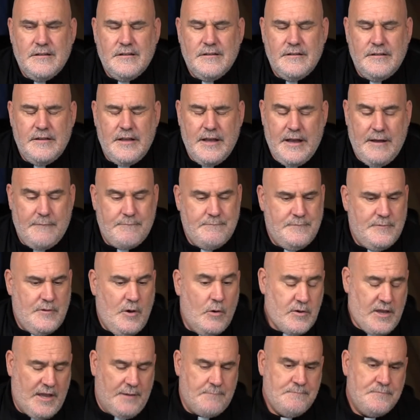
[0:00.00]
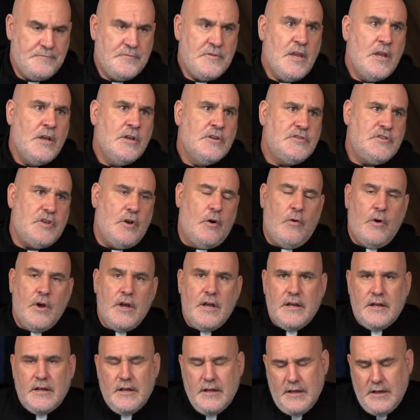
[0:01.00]
Yeah. Okay. So
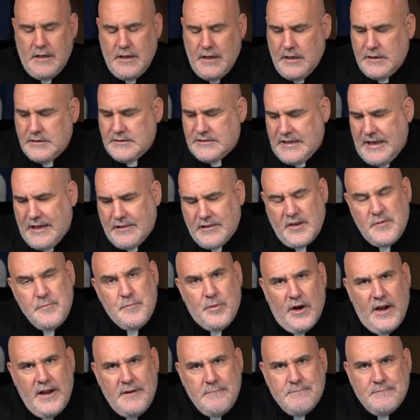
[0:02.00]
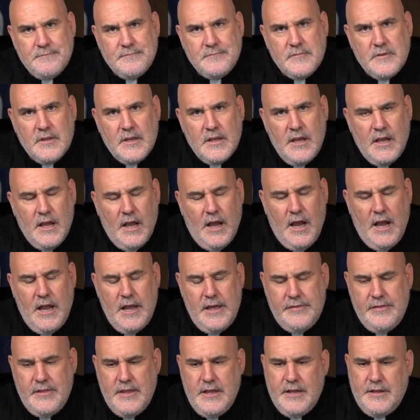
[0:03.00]
salad, pray.
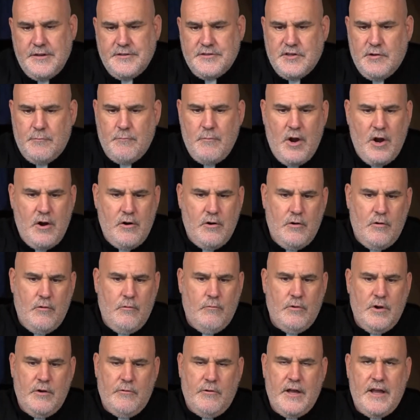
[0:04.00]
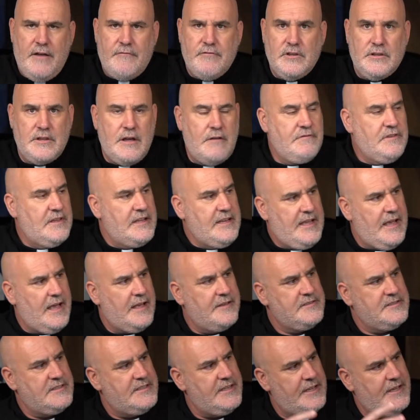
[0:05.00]
And then tomorrow we'll have a lovely
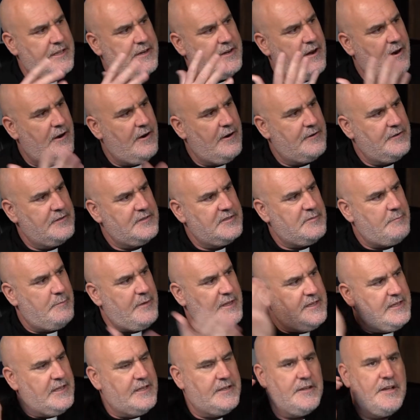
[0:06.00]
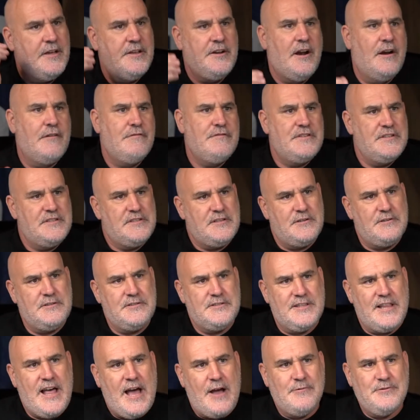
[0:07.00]
guest in our visitors
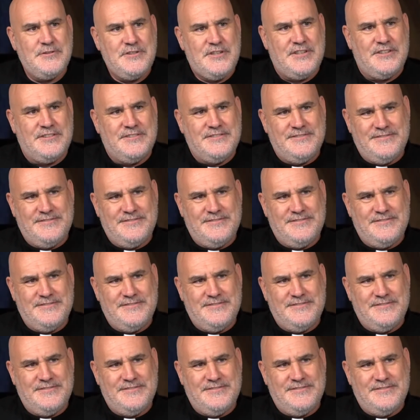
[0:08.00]
lounge.